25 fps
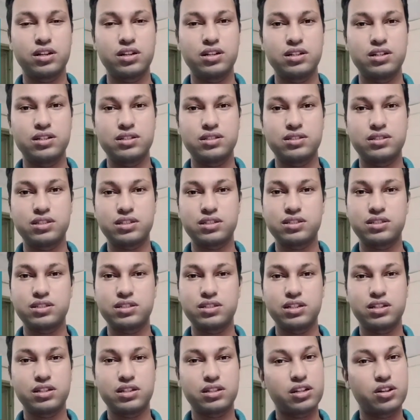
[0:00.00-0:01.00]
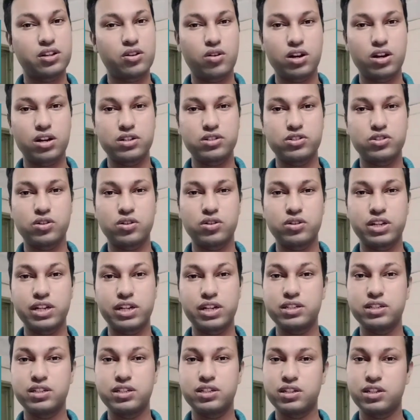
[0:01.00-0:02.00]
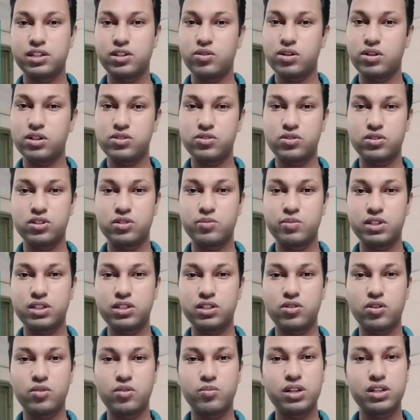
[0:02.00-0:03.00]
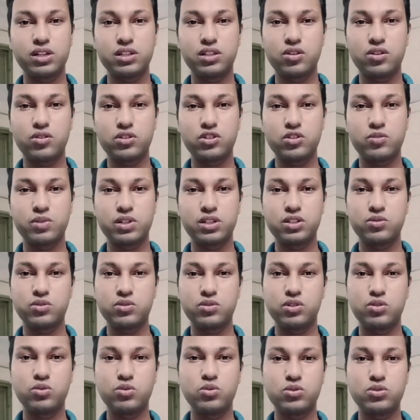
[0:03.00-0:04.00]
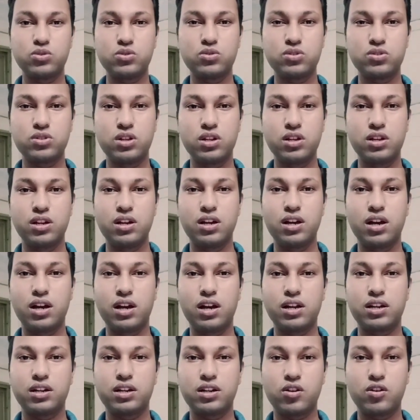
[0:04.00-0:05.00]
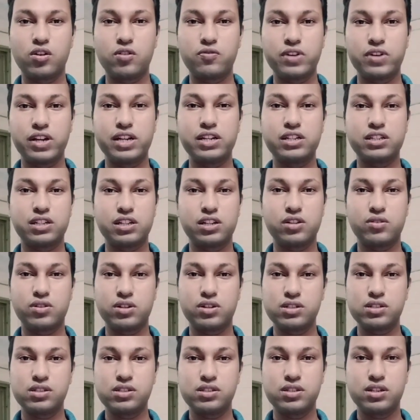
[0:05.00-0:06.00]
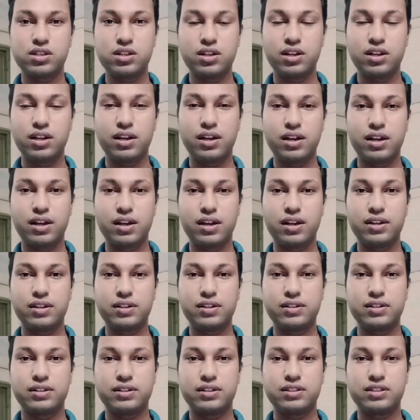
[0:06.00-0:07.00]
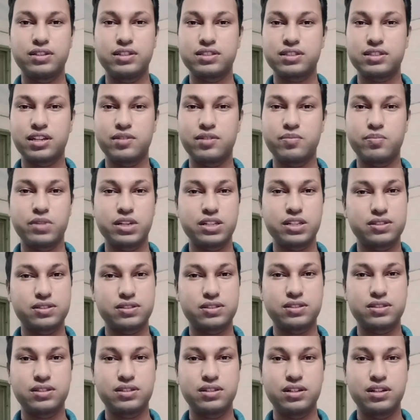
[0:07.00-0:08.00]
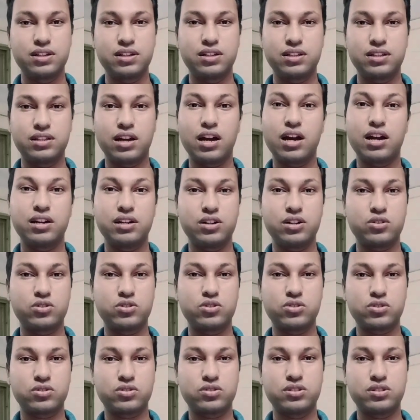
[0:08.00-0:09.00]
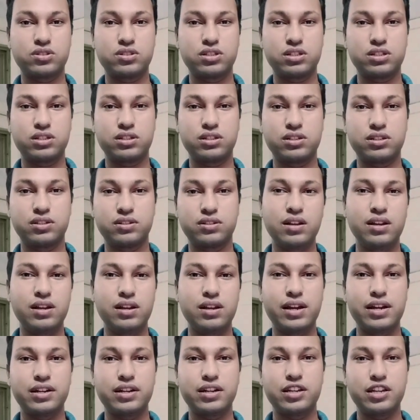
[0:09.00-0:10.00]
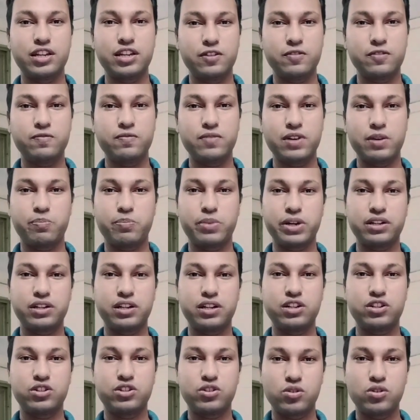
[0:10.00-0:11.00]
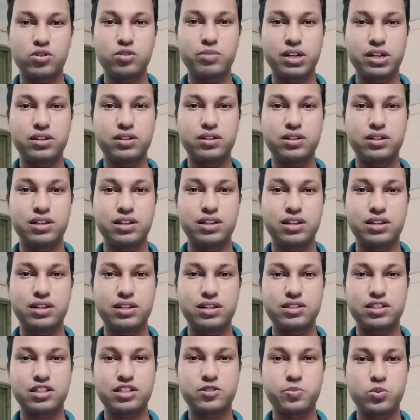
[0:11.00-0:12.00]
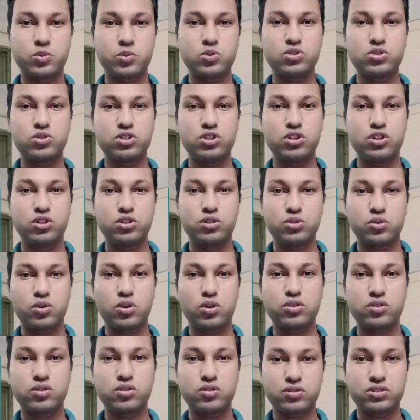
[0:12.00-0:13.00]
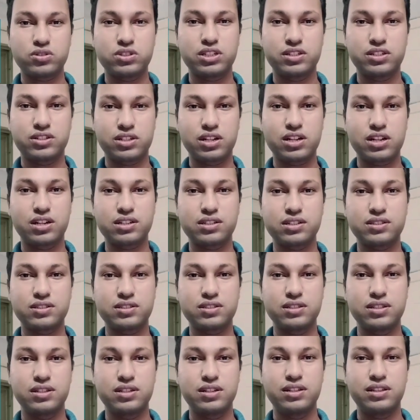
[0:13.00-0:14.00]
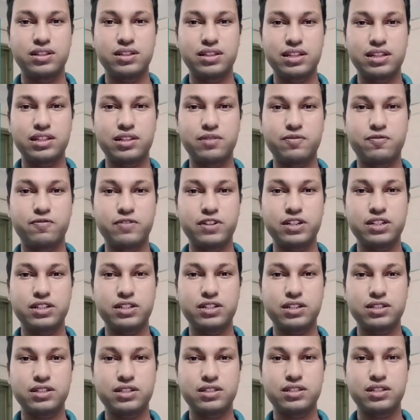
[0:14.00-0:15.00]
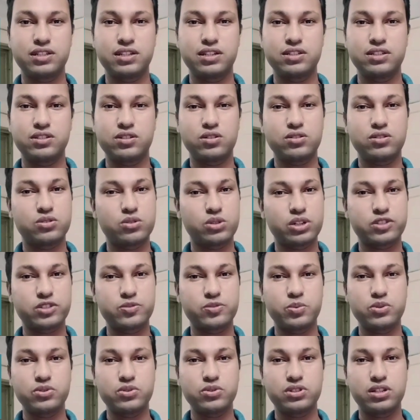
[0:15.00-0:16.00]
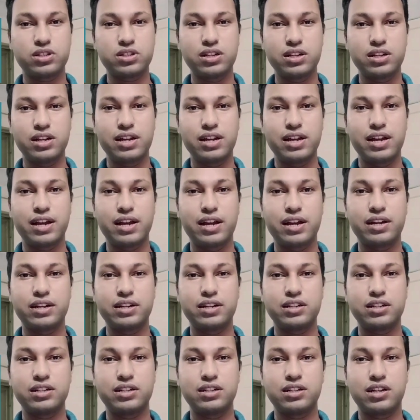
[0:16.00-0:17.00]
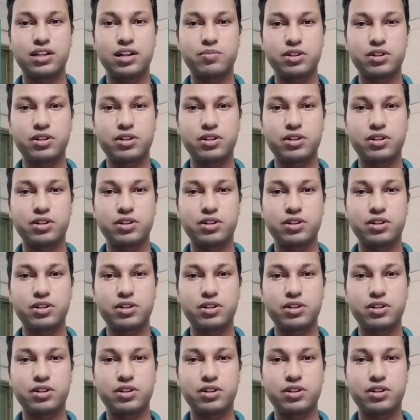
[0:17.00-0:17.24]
16 kilohertz or 18 kilohertz audiometry. Normally the audiometry we use are of 8 kilohertz, and this can miss the early ototoxicity. And if a pregnant woman is exposed to ototoxic drugs, then the fetus is also exposed, and after